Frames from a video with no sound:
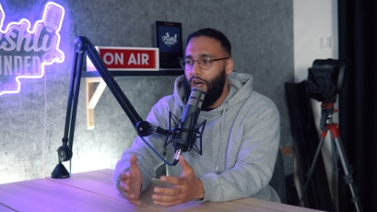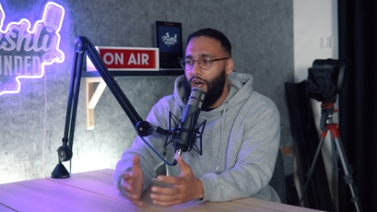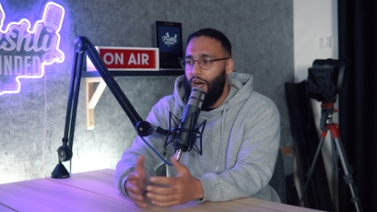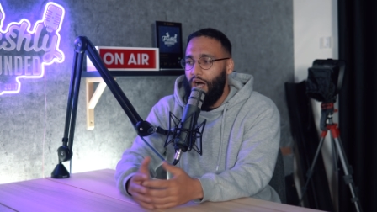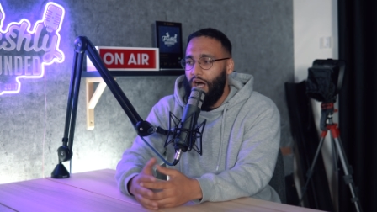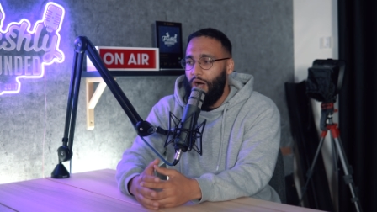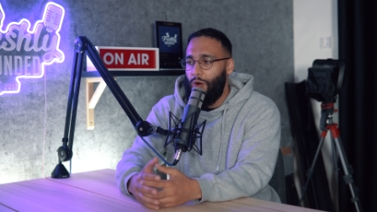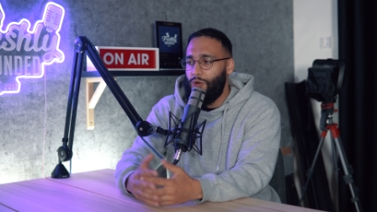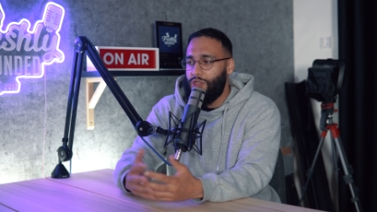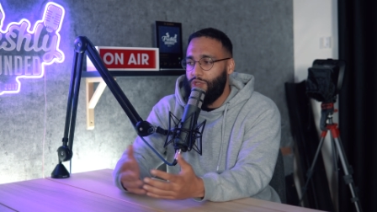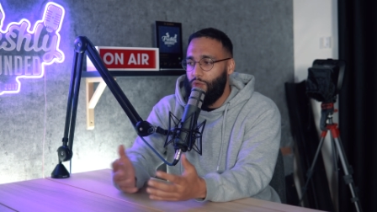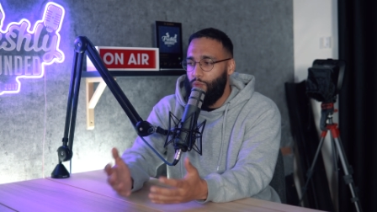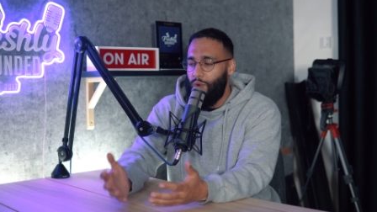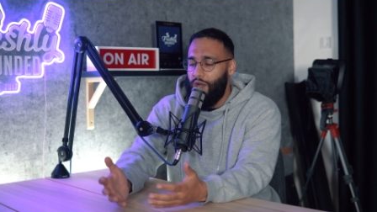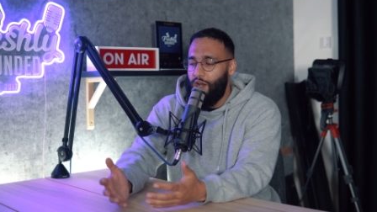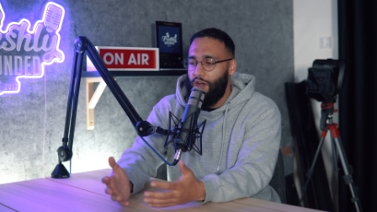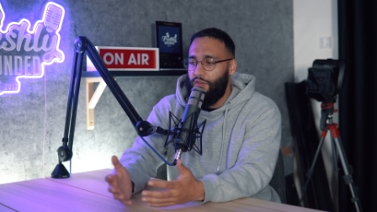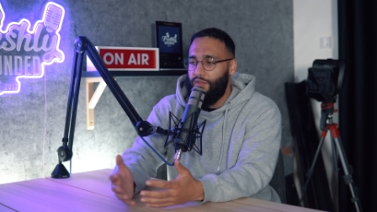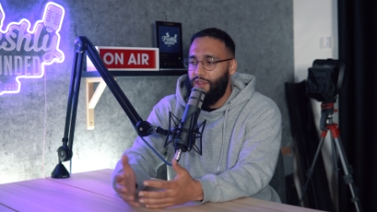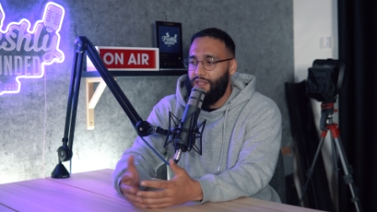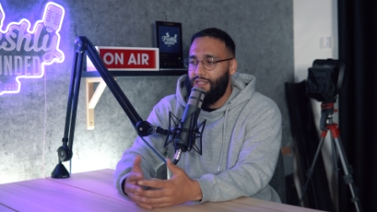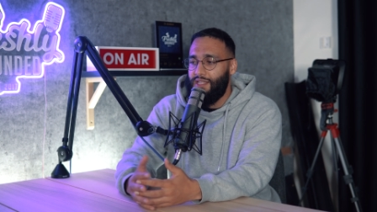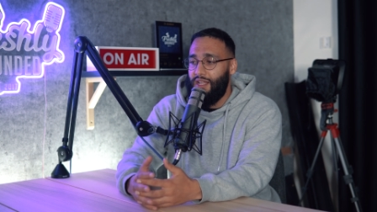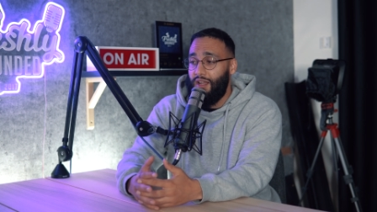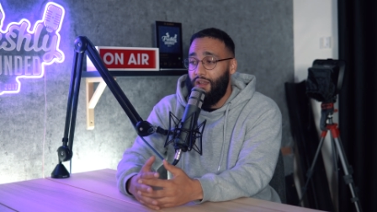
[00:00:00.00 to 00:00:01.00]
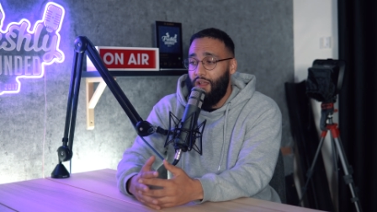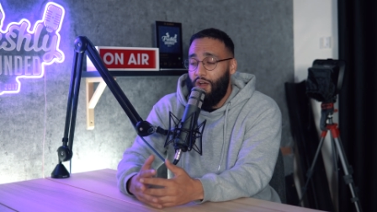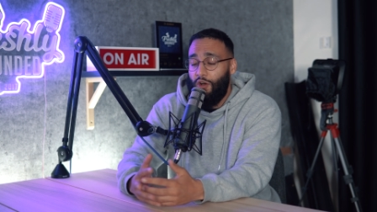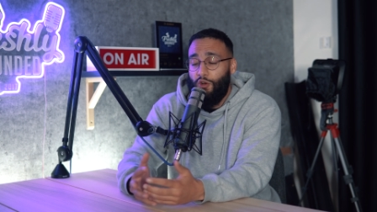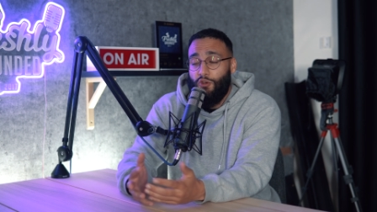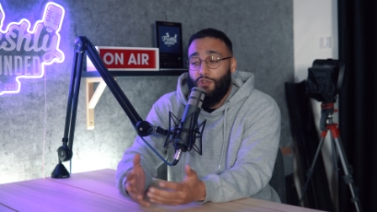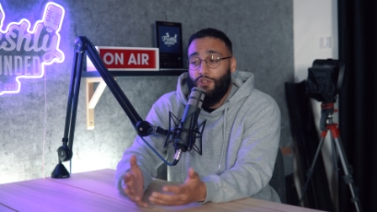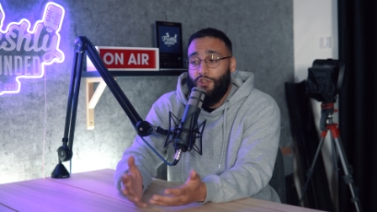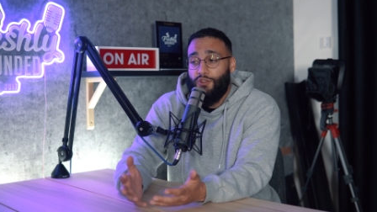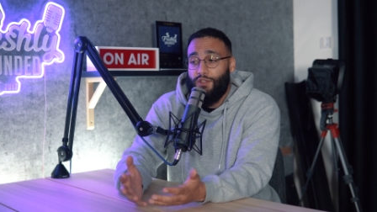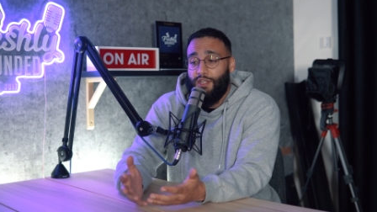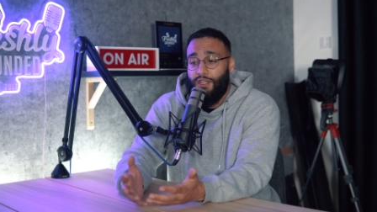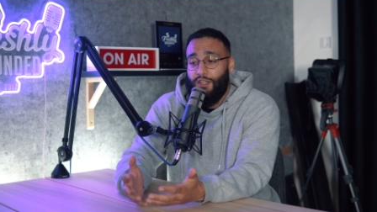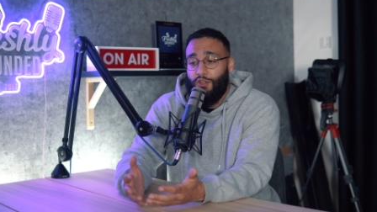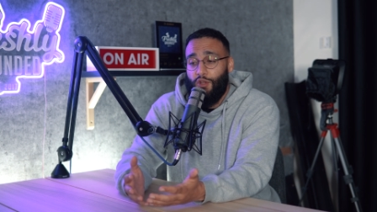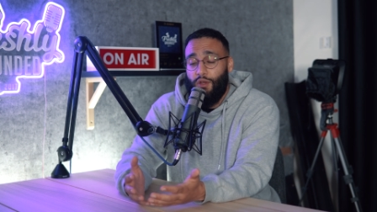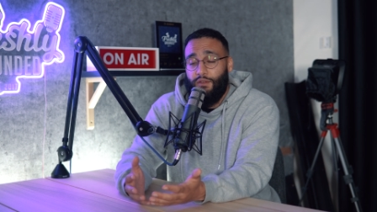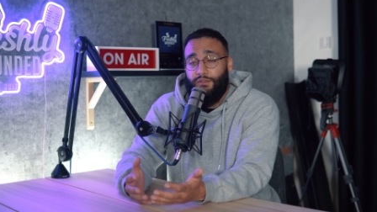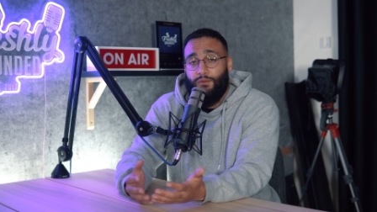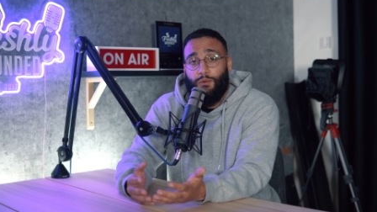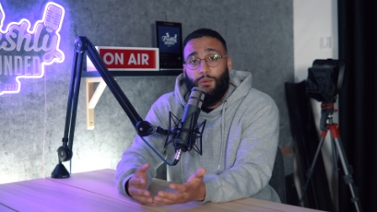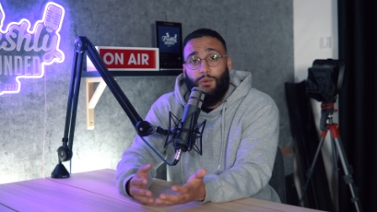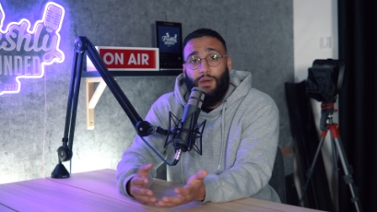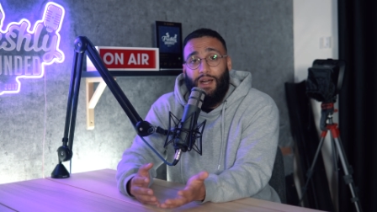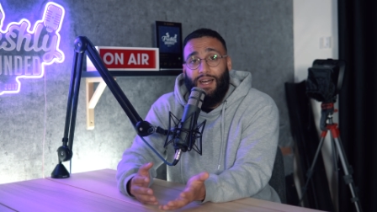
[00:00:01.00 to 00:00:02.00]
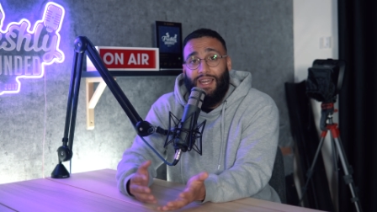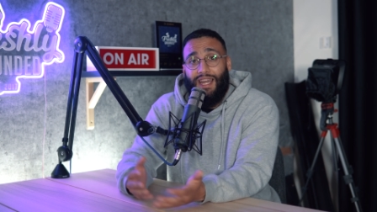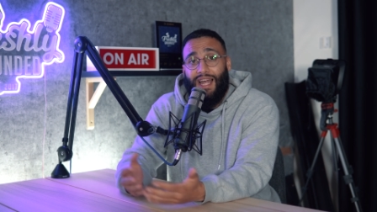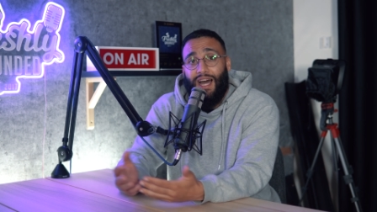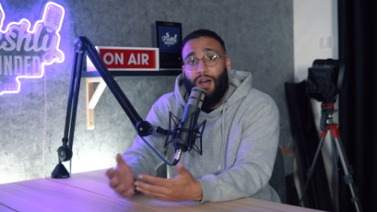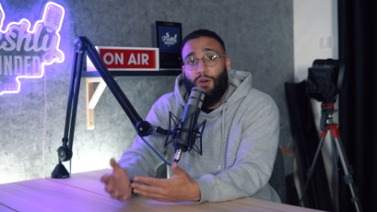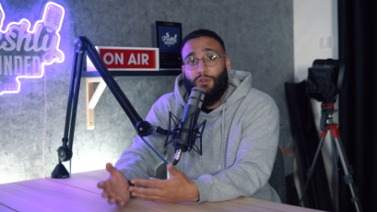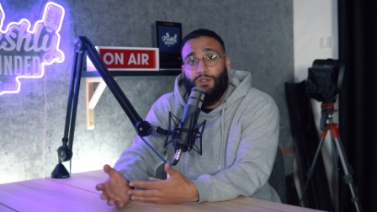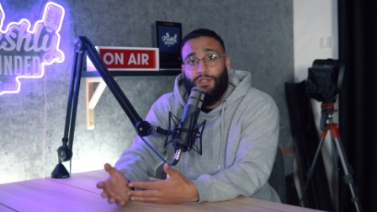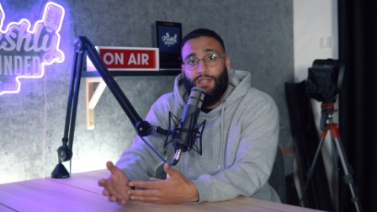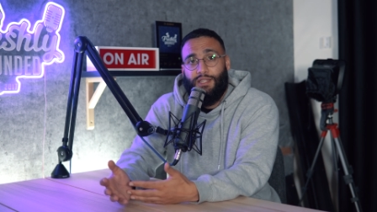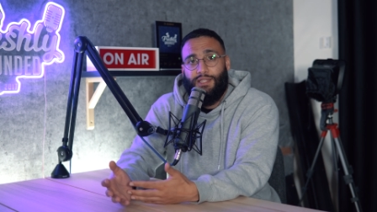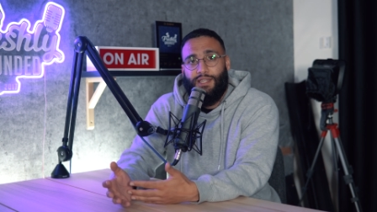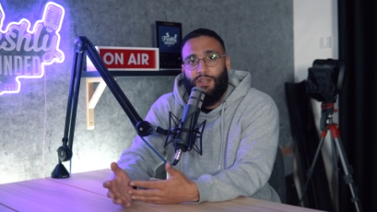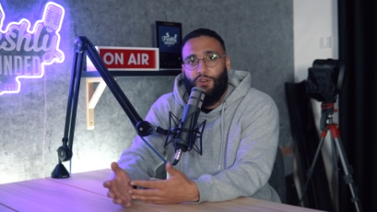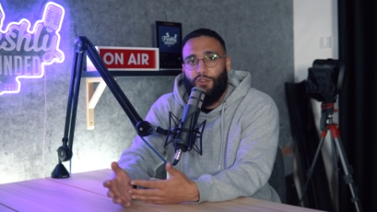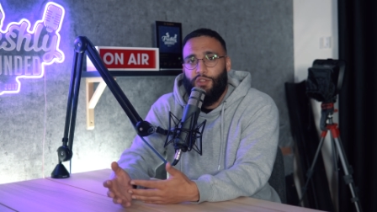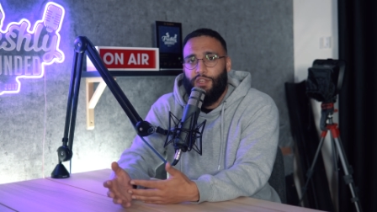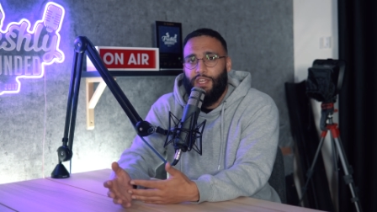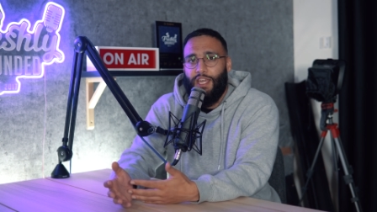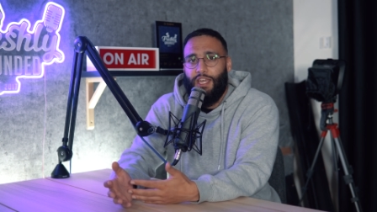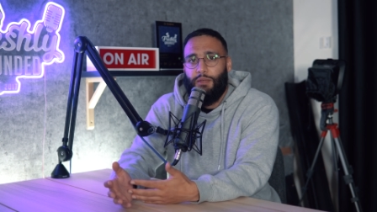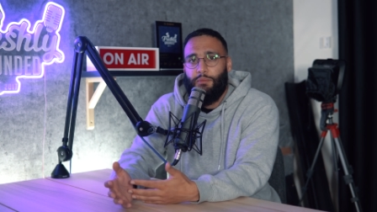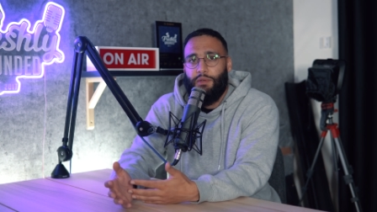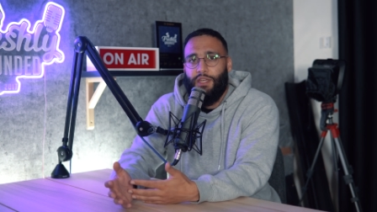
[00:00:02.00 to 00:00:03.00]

I was aware of this, and I also didn't know if we were allowed to sell the game